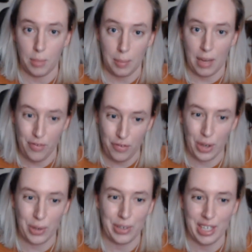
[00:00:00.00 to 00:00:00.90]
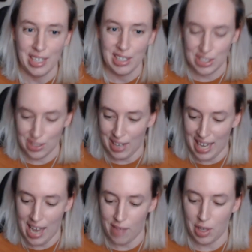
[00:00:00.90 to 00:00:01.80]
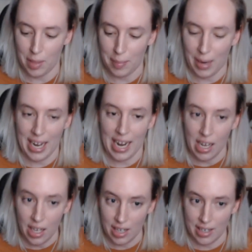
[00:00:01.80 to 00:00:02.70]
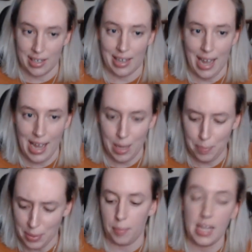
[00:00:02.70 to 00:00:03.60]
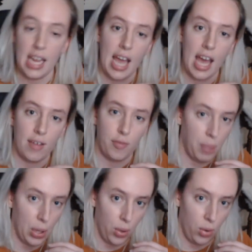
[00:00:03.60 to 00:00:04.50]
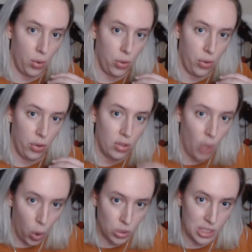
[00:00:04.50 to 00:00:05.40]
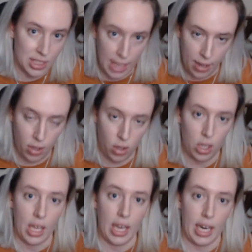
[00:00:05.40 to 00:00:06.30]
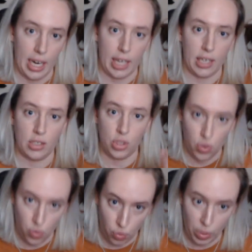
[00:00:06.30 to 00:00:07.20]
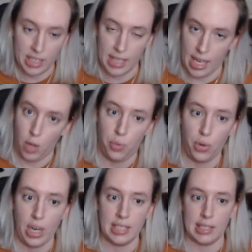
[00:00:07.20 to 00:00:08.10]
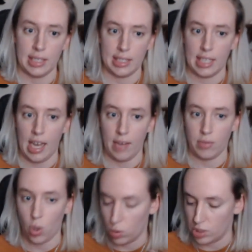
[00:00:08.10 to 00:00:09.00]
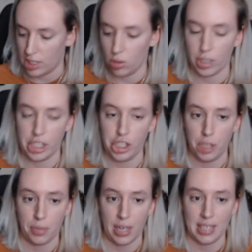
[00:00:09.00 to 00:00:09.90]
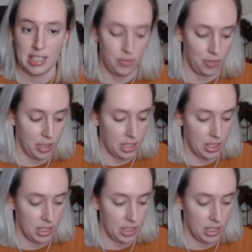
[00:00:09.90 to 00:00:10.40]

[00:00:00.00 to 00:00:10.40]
my phone, so I have it on my app. They have both wholesale and retail prices. They have their wholesale Graysheet prices for this